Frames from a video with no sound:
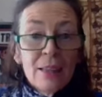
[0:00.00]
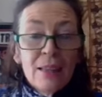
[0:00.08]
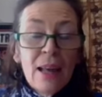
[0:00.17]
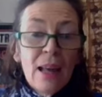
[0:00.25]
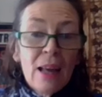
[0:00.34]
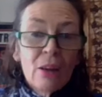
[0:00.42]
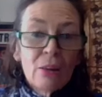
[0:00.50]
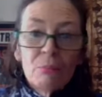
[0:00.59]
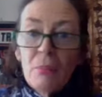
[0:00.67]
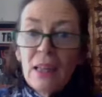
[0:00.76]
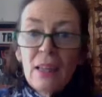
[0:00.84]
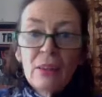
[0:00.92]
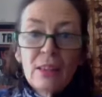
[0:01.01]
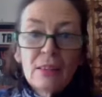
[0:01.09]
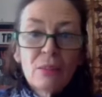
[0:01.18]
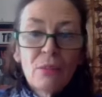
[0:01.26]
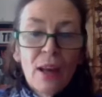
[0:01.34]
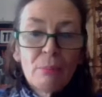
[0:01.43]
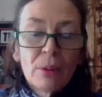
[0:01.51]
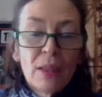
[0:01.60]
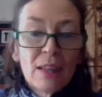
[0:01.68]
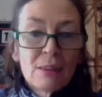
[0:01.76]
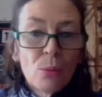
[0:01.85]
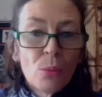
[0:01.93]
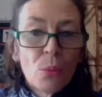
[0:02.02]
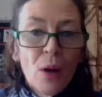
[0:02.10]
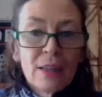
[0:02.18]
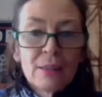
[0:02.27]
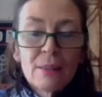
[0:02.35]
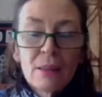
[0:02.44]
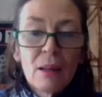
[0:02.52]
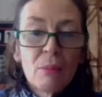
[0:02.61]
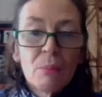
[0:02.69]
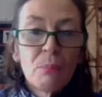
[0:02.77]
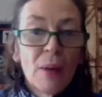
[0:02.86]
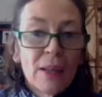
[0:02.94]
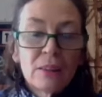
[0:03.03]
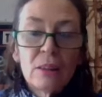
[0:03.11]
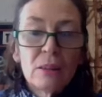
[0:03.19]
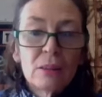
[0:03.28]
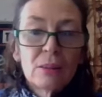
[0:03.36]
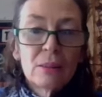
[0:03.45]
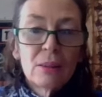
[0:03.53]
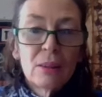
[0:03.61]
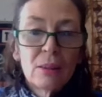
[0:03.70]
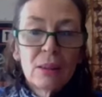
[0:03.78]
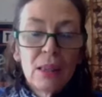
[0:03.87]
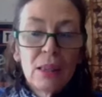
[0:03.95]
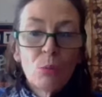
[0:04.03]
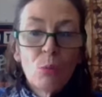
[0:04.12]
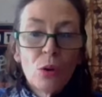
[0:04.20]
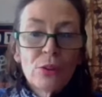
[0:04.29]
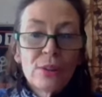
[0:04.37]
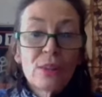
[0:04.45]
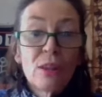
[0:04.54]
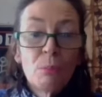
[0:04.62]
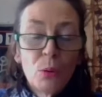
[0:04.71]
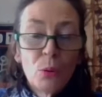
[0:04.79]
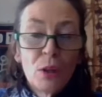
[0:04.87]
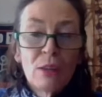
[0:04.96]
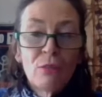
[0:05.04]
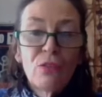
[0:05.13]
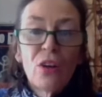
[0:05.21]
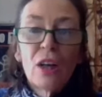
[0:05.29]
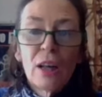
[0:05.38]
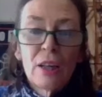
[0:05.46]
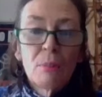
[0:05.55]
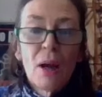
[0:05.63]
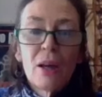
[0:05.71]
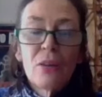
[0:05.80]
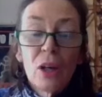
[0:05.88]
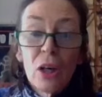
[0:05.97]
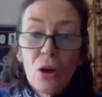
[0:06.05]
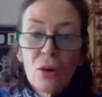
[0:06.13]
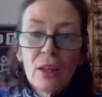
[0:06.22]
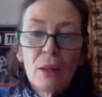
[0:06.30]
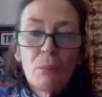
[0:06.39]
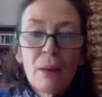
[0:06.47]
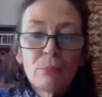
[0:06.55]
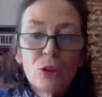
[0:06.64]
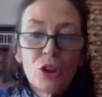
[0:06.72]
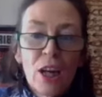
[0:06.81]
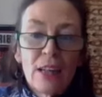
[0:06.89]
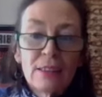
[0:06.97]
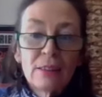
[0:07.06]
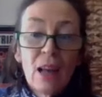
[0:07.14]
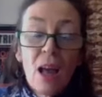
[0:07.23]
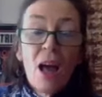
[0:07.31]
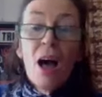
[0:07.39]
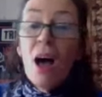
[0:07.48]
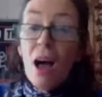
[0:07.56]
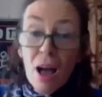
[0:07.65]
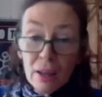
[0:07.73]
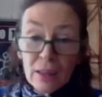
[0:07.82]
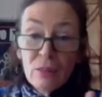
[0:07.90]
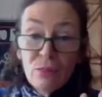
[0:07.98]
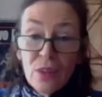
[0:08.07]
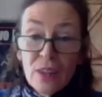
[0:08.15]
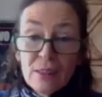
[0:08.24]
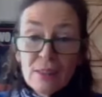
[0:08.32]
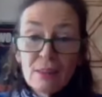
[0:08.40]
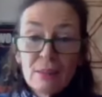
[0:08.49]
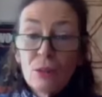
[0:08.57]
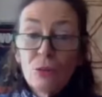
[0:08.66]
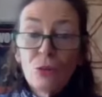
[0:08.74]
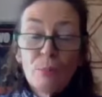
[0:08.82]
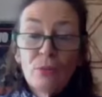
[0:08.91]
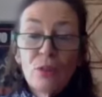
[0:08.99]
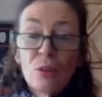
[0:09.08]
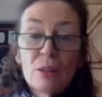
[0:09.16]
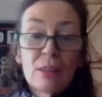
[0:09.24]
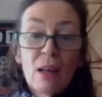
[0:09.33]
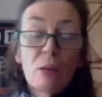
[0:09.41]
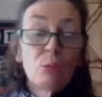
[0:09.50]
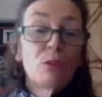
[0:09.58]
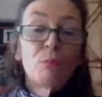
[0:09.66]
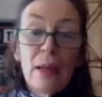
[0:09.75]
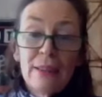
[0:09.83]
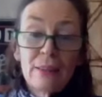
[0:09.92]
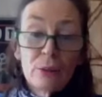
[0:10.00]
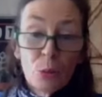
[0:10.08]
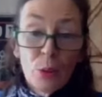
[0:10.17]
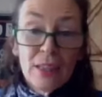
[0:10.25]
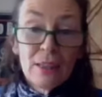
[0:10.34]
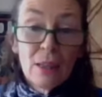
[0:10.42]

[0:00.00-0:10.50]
Now, many things have happened as always, but it was the booing followed by the lock him up chant. I confess, intrepid viewers, I would have played it 20